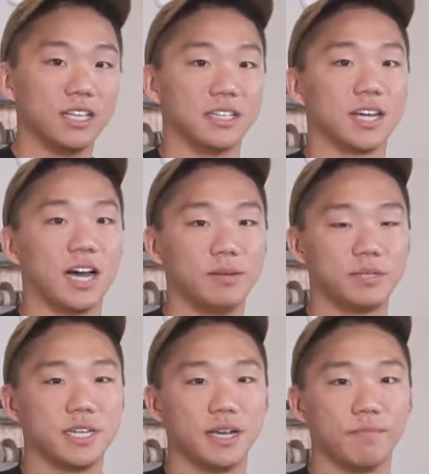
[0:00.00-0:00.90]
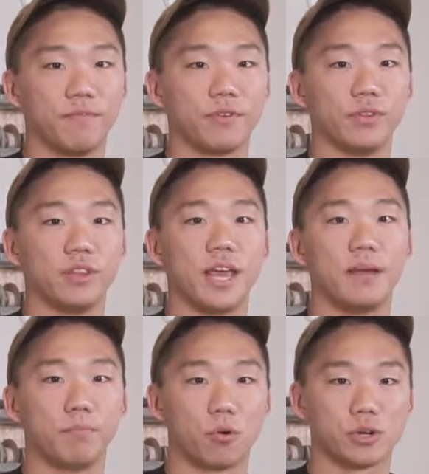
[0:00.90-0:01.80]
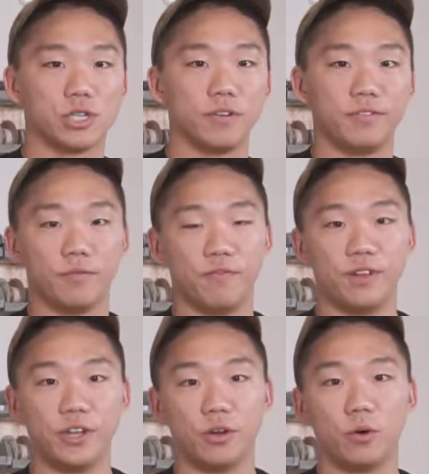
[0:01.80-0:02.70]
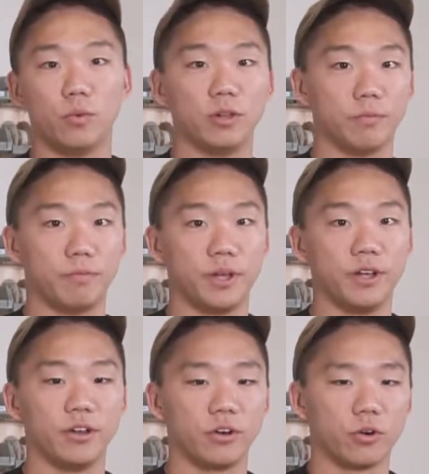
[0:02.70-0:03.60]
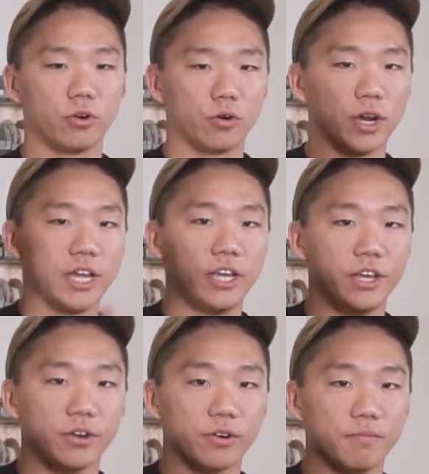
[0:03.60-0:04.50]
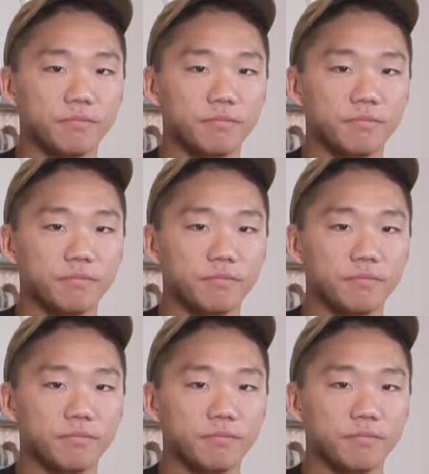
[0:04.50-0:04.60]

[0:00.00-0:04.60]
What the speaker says: the timestamp for that portion of the video will appear here.